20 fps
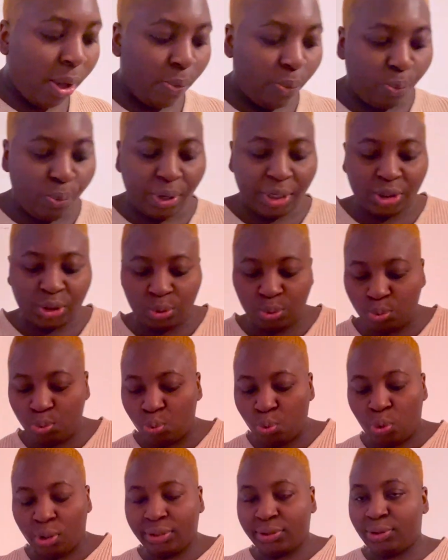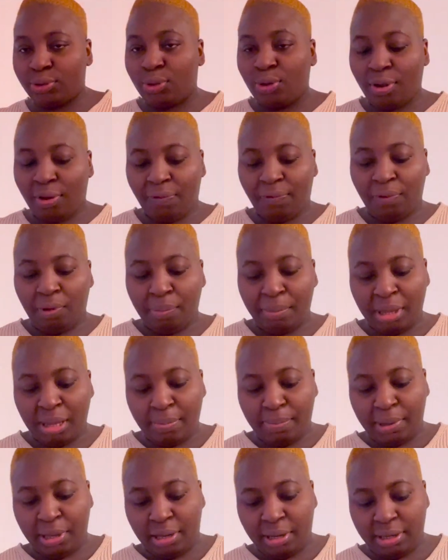which was good for me
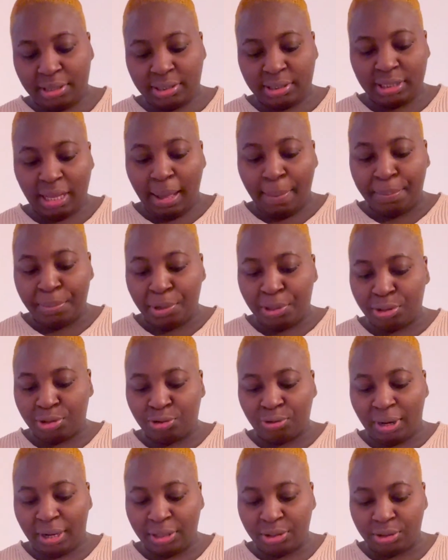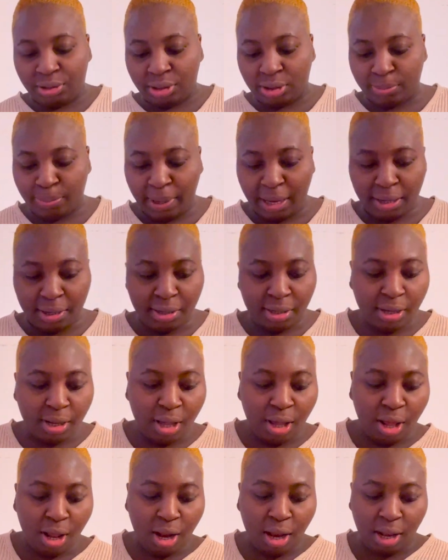because I'm not trying to spend
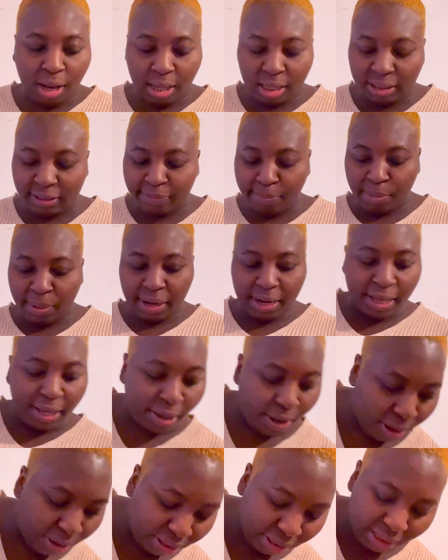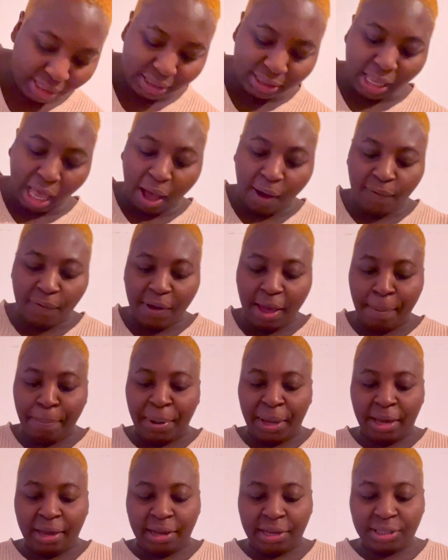lots of money on this outfit
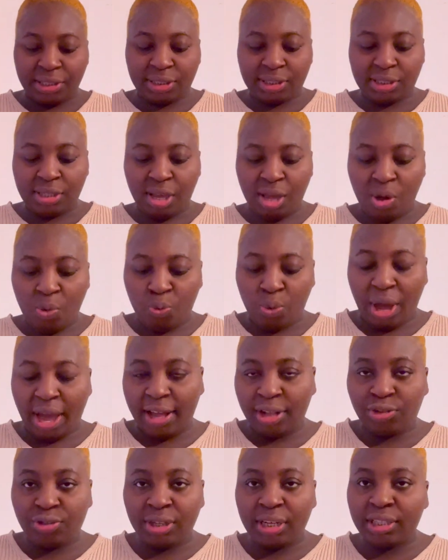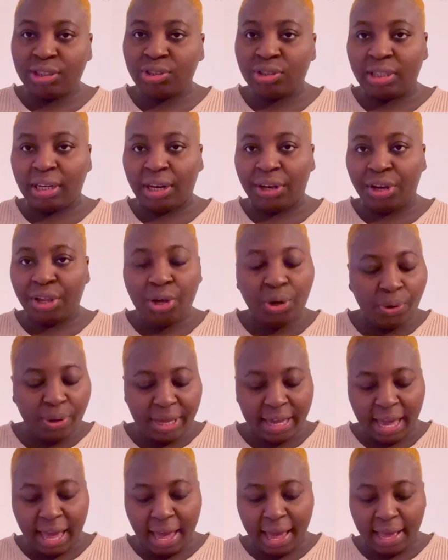because we're entering into the new
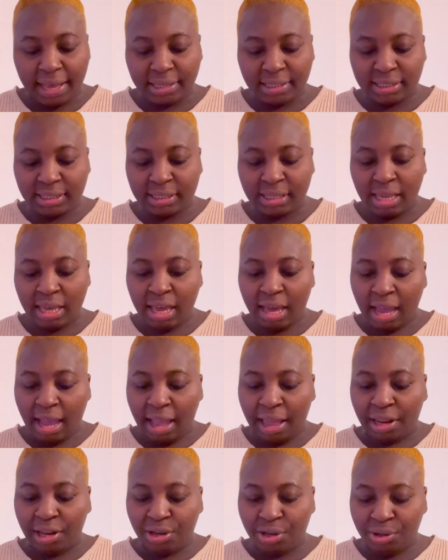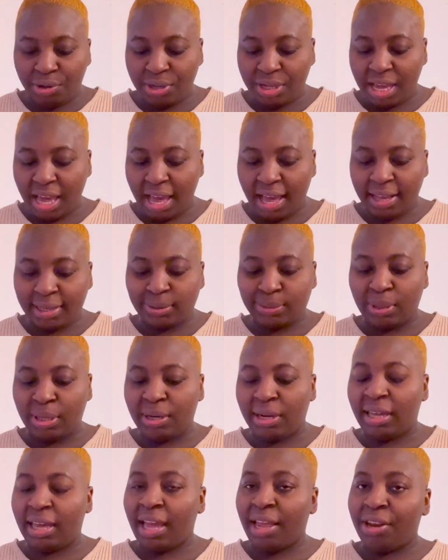years, and new years we're
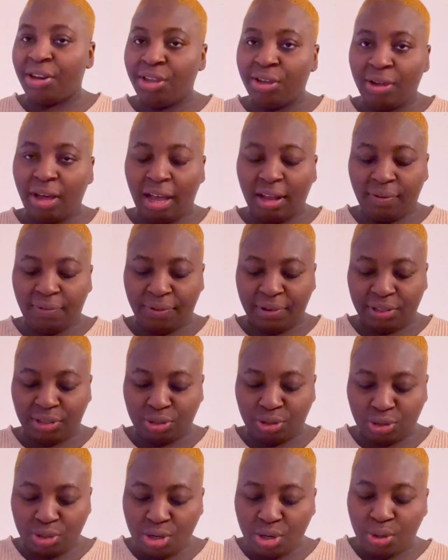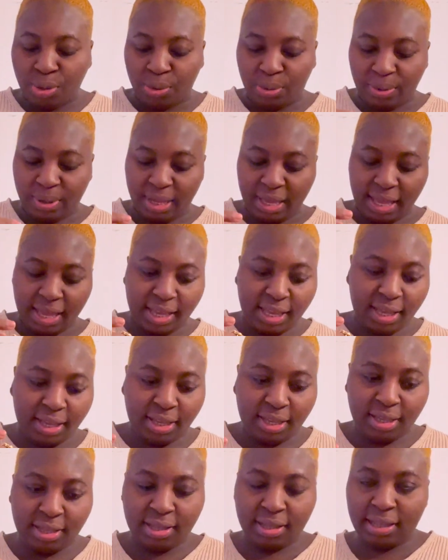gonna get new outfits too.
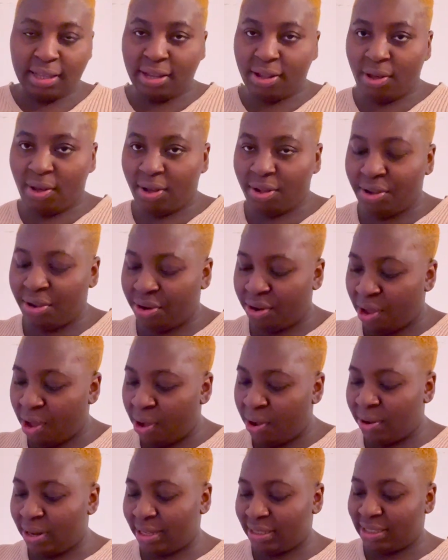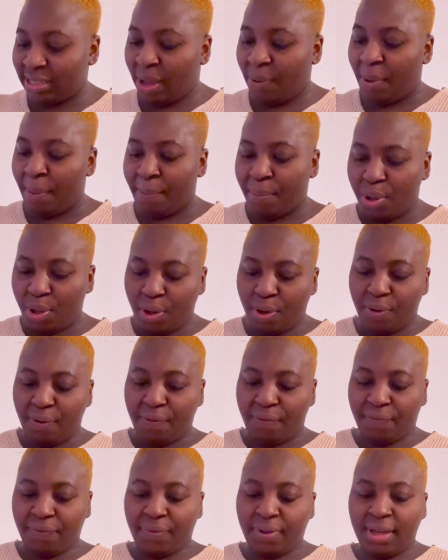You know, that's how we
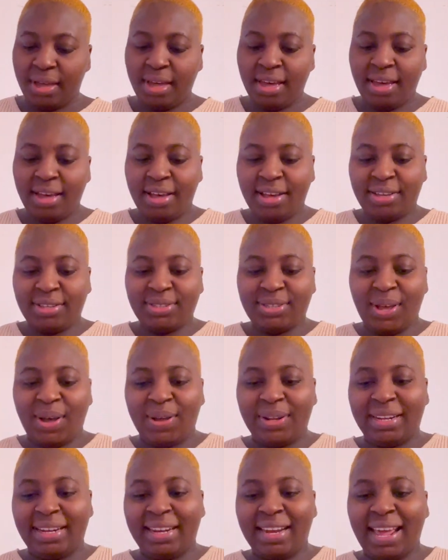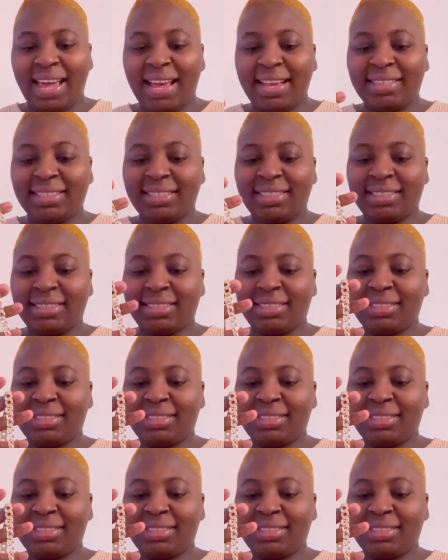move. So the next